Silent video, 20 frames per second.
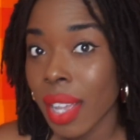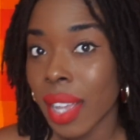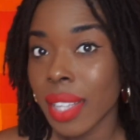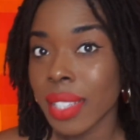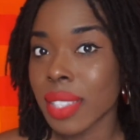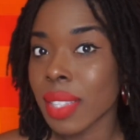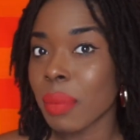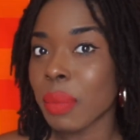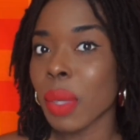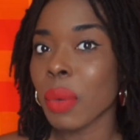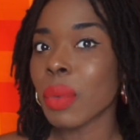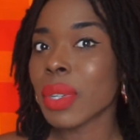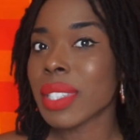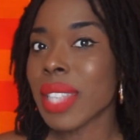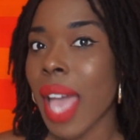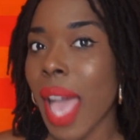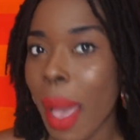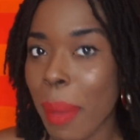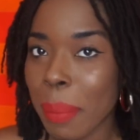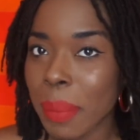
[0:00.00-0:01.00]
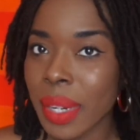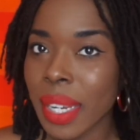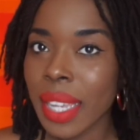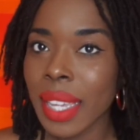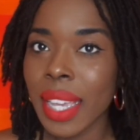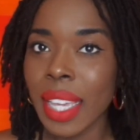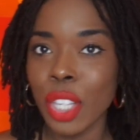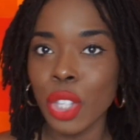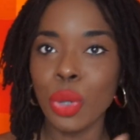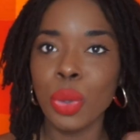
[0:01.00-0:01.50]
and something was
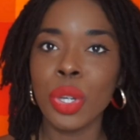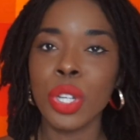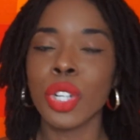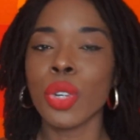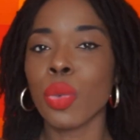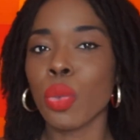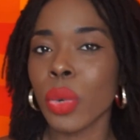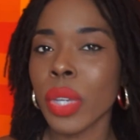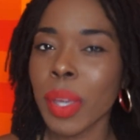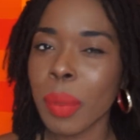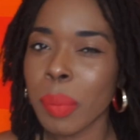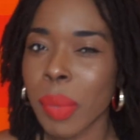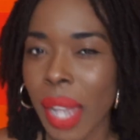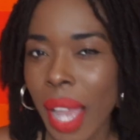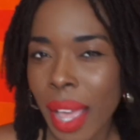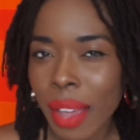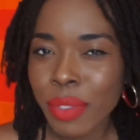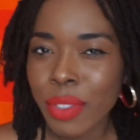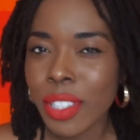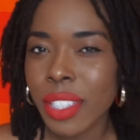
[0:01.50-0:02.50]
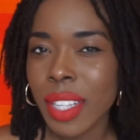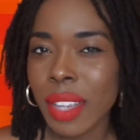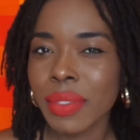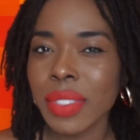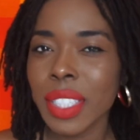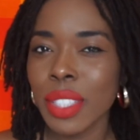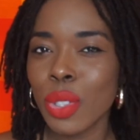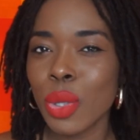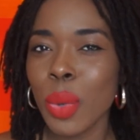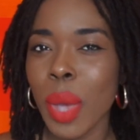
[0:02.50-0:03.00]
happening and you couldn't reapply for
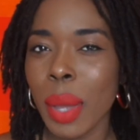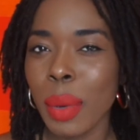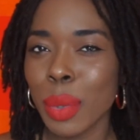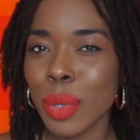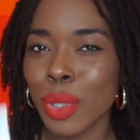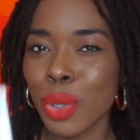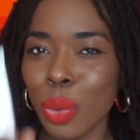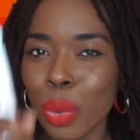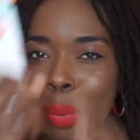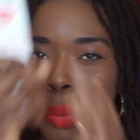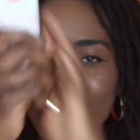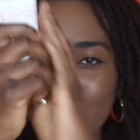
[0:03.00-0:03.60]
72 hours, you would